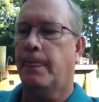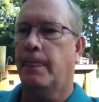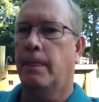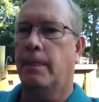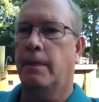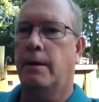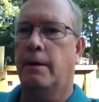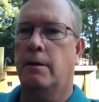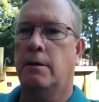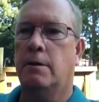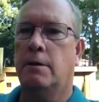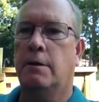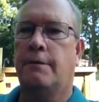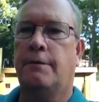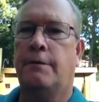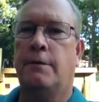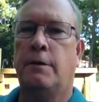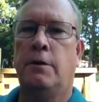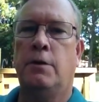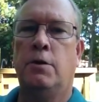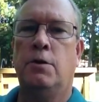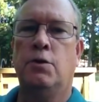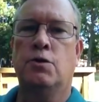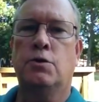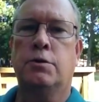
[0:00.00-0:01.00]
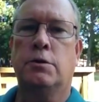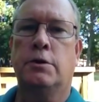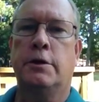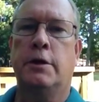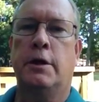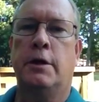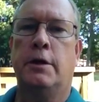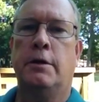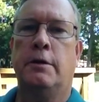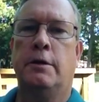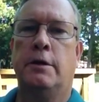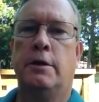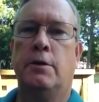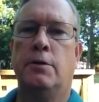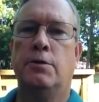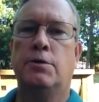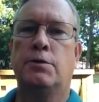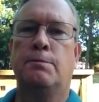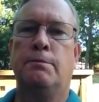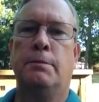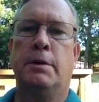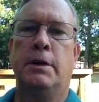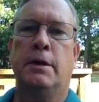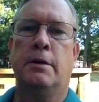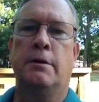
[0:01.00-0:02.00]
there are usually those
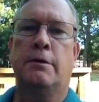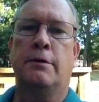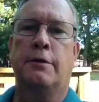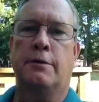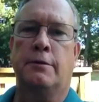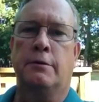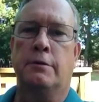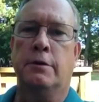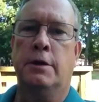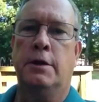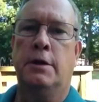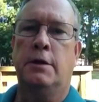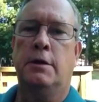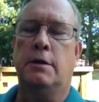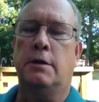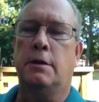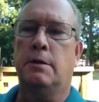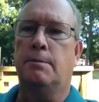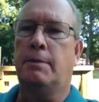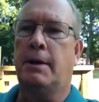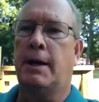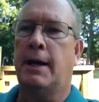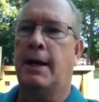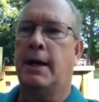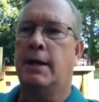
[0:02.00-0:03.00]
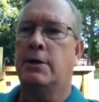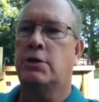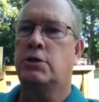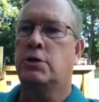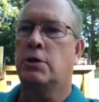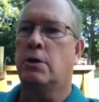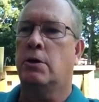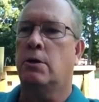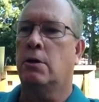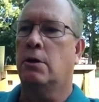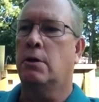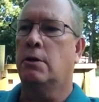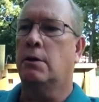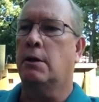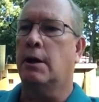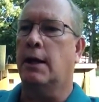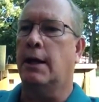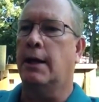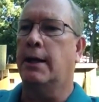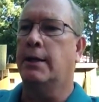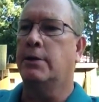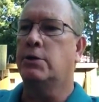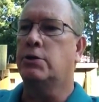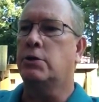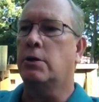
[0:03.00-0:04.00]
big three: the pie chart,
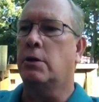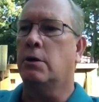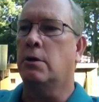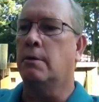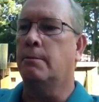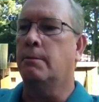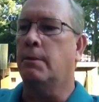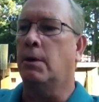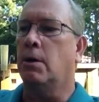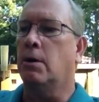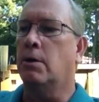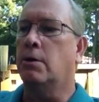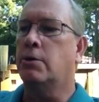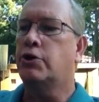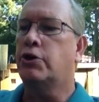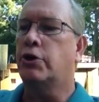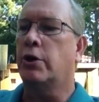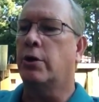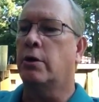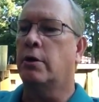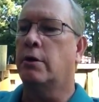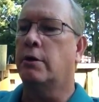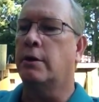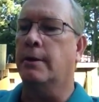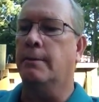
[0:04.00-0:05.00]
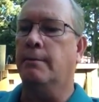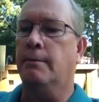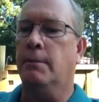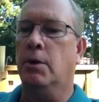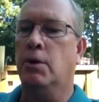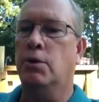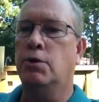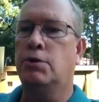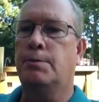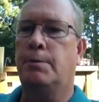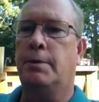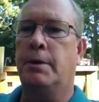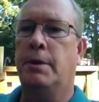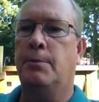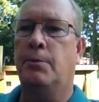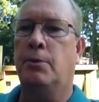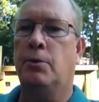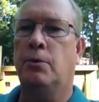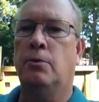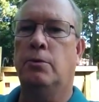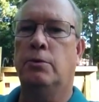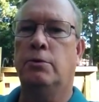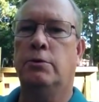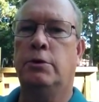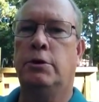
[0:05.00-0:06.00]
line chart, bar chart, that most people
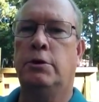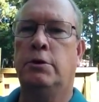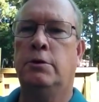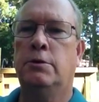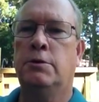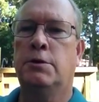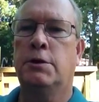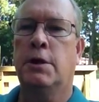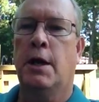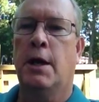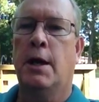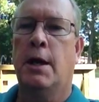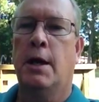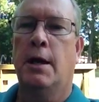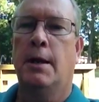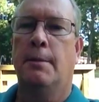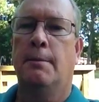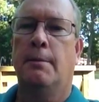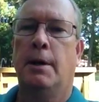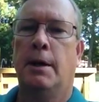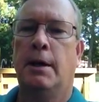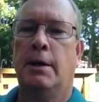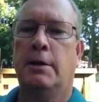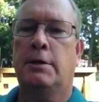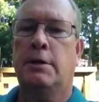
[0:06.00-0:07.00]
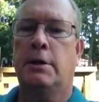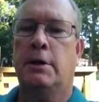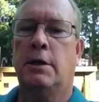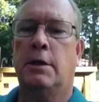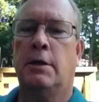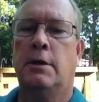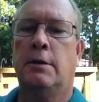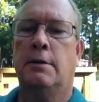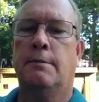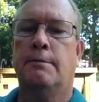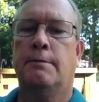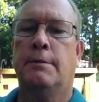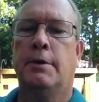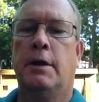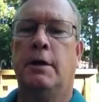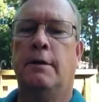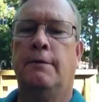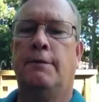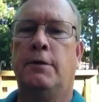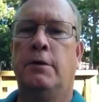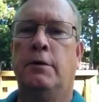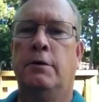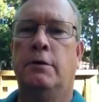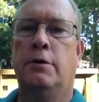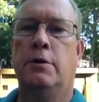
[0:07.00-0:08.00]
will use. But
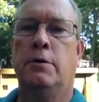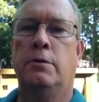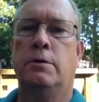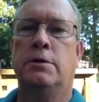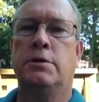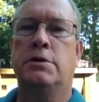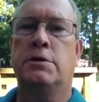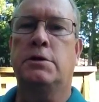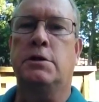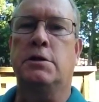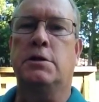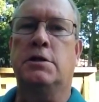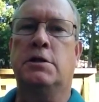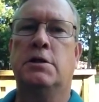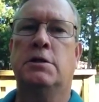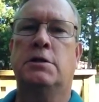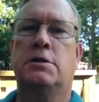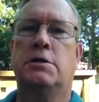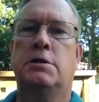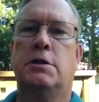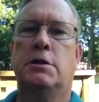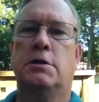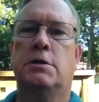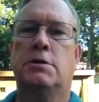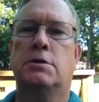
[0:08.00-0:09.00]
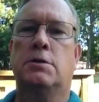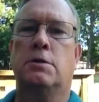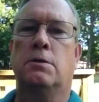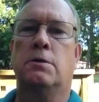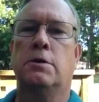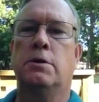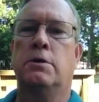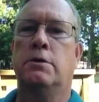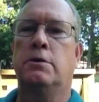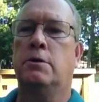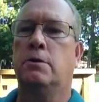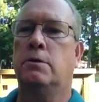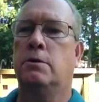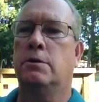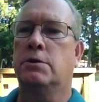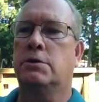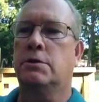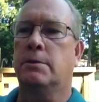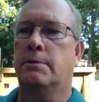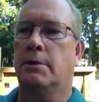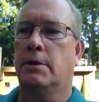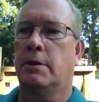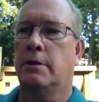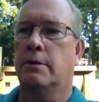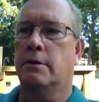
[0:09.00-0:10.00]
if you're doing statistics or you're doing
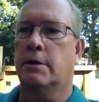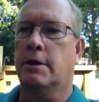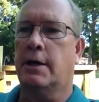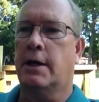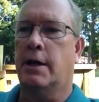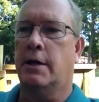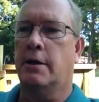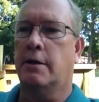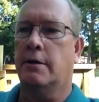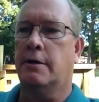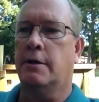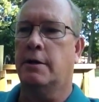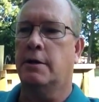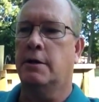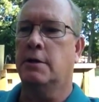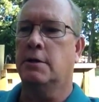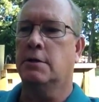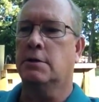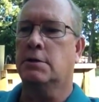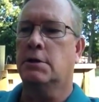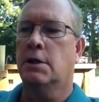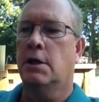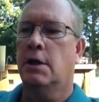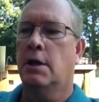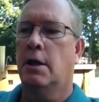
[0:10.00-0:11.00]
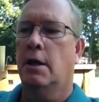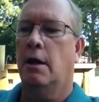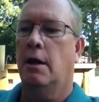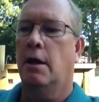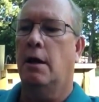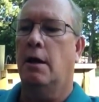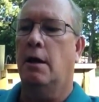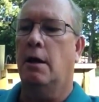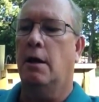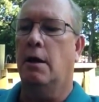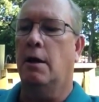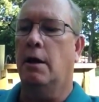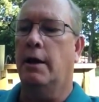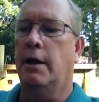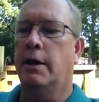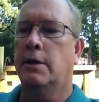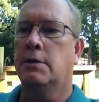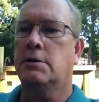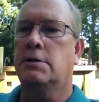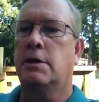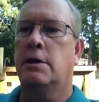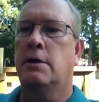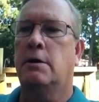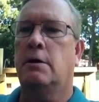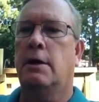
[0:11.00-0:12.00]
some other kind of things,
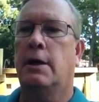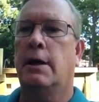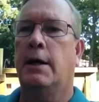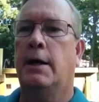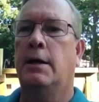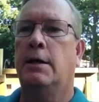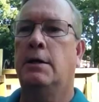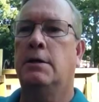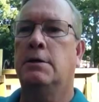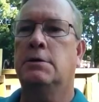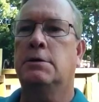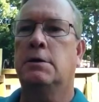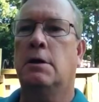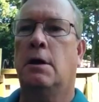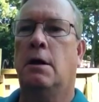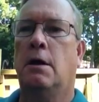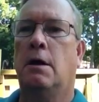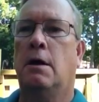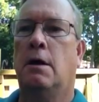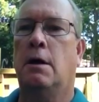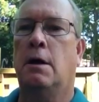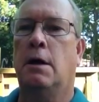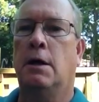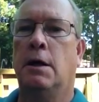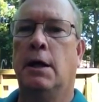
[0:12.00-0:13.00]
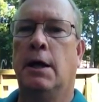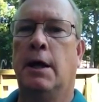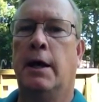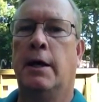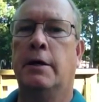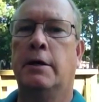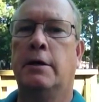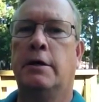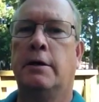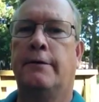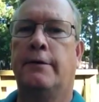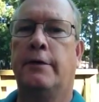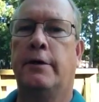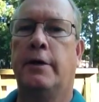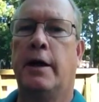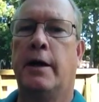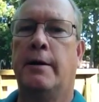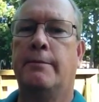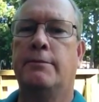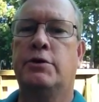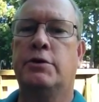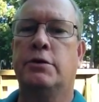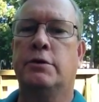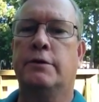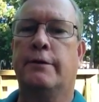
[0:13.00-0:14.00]
Excel has a lot of different
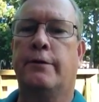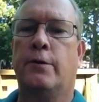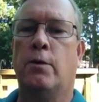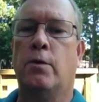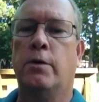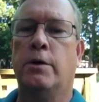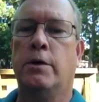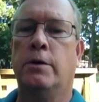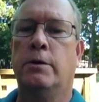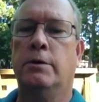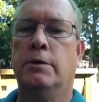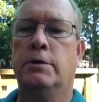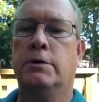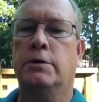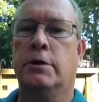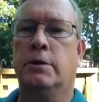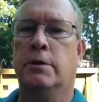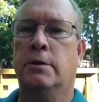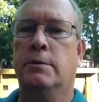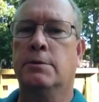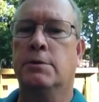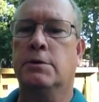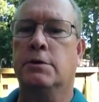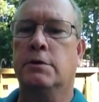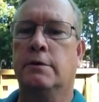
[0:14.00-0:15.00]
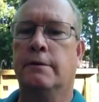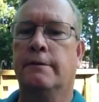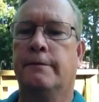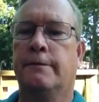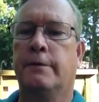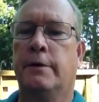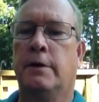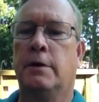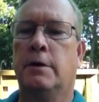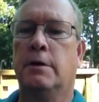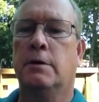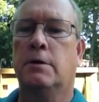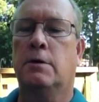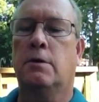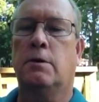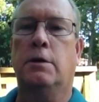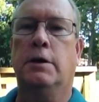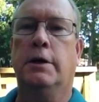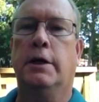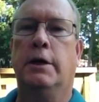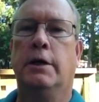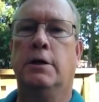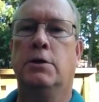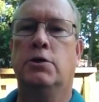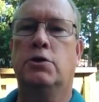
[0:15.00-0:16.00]
options for you in terms of
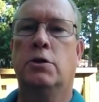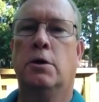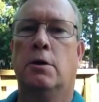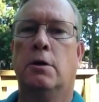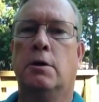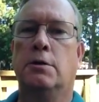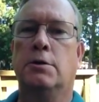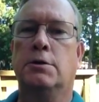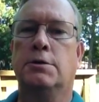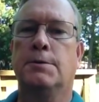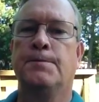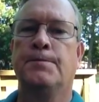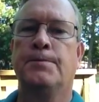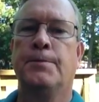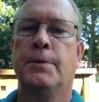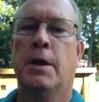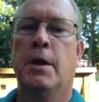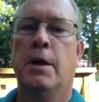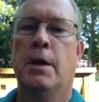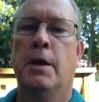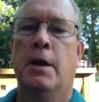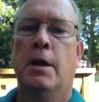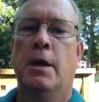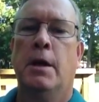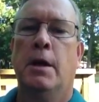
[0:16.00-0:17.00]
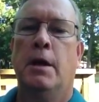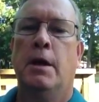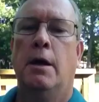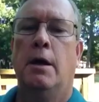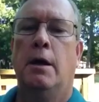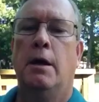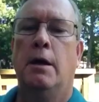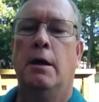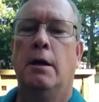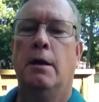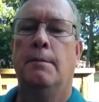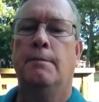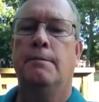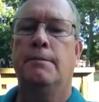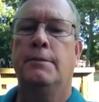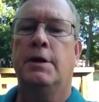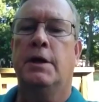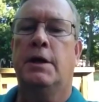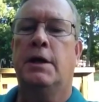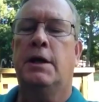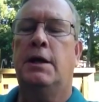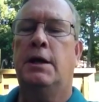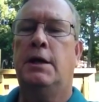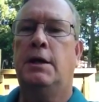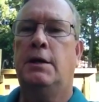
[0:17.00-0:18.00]
creating charts. The
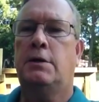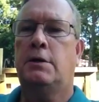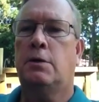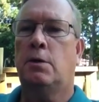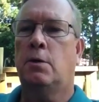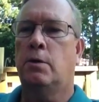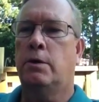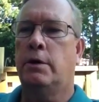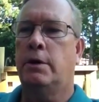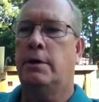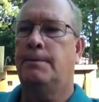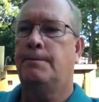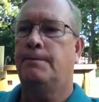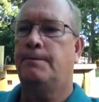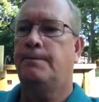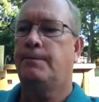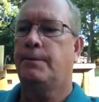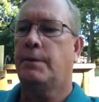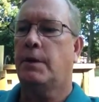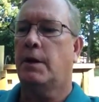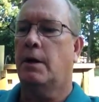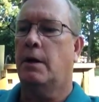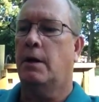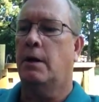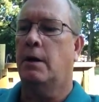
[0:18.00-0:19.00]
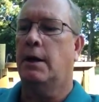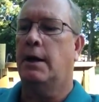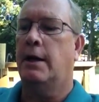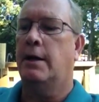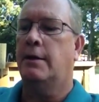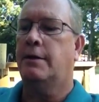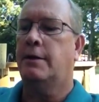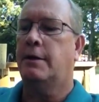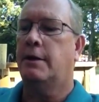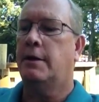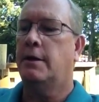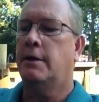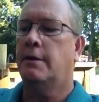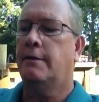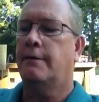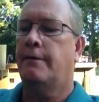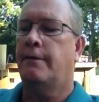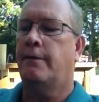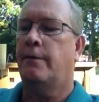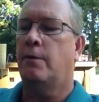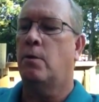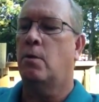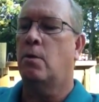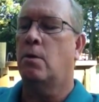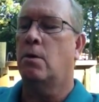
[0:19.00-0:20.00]
key to it, I think,
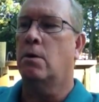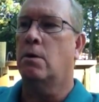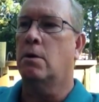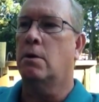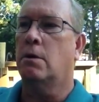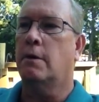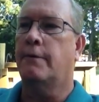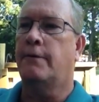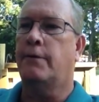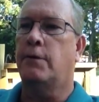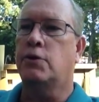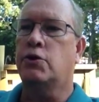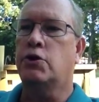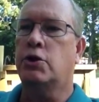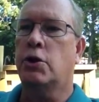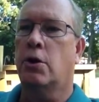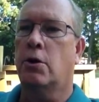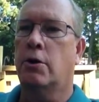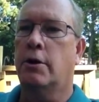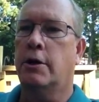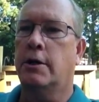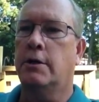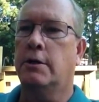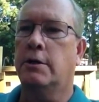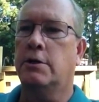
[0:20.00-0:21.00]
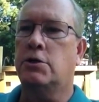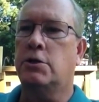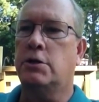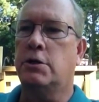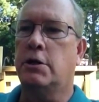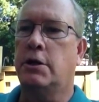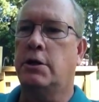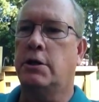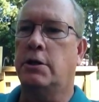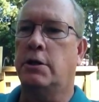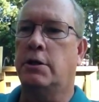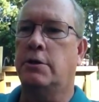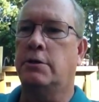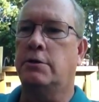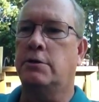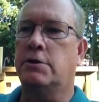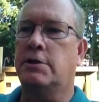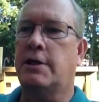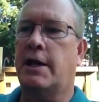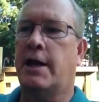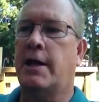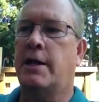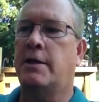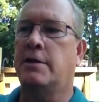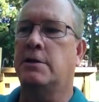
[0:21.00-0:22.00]
for charting that you need to
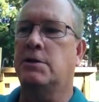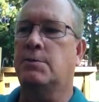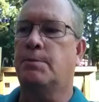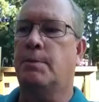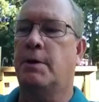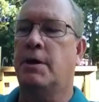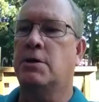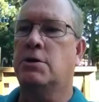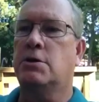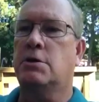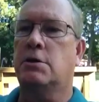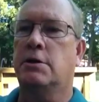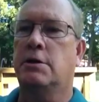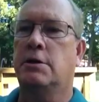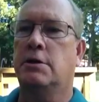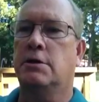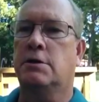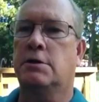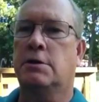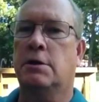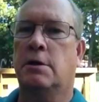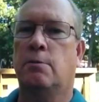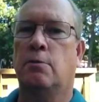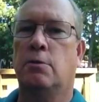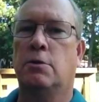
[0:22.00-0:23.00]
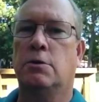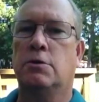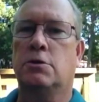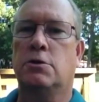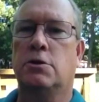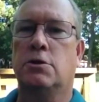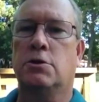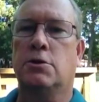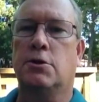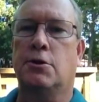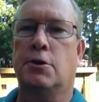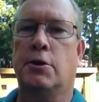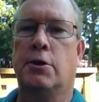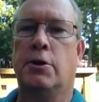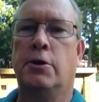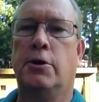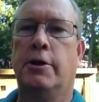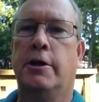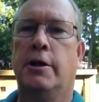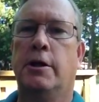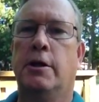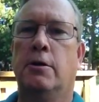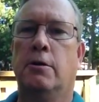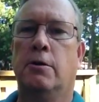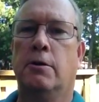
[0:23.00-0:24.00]
understand, especially if someone's just
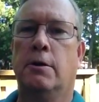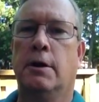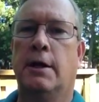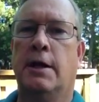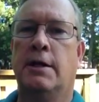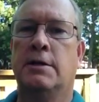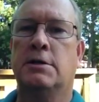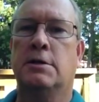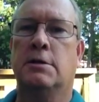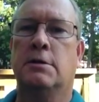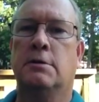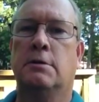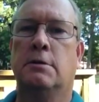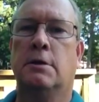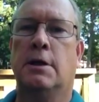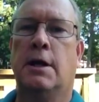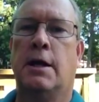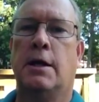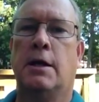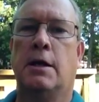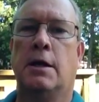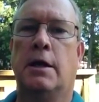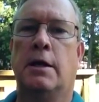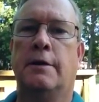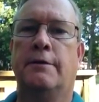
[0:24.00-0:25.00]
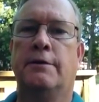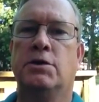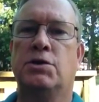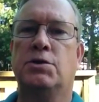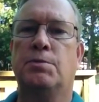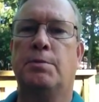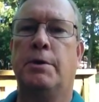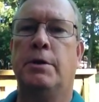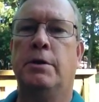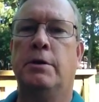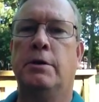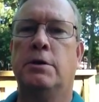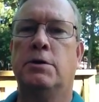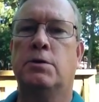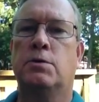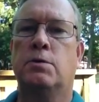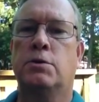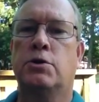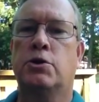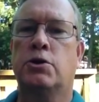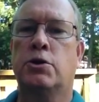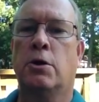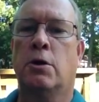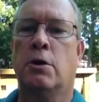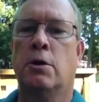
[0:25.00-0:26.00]
learning or hasn't got a lot of experience
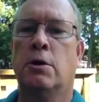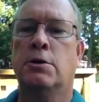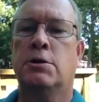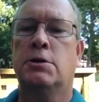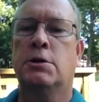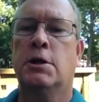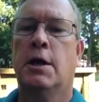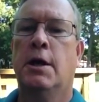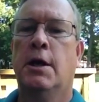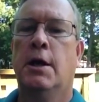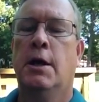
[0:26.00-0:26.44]
with charts,